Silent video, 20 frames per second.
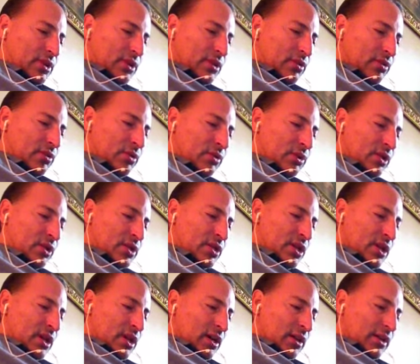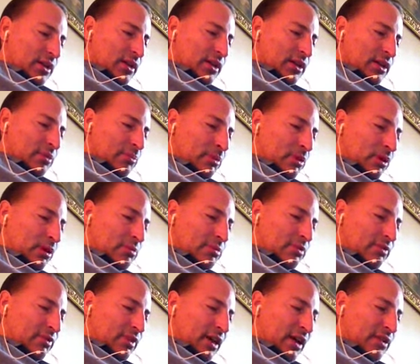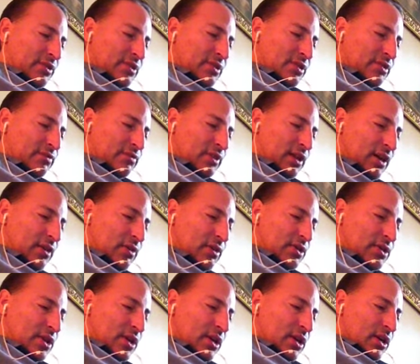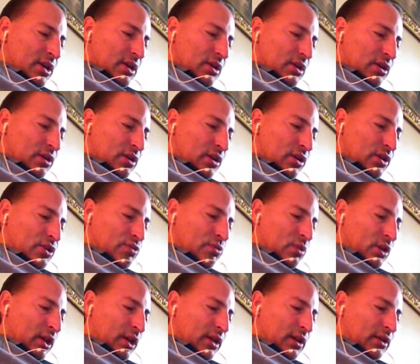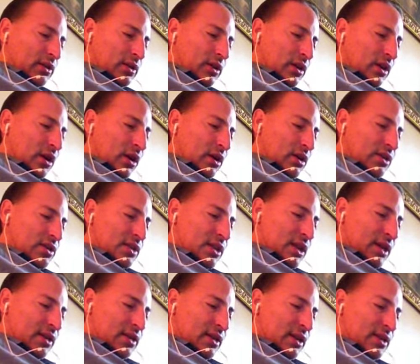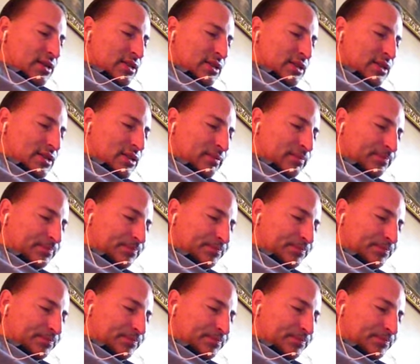the corollas, the little palms of thousands of flowers, the large wild ox-eye daisies,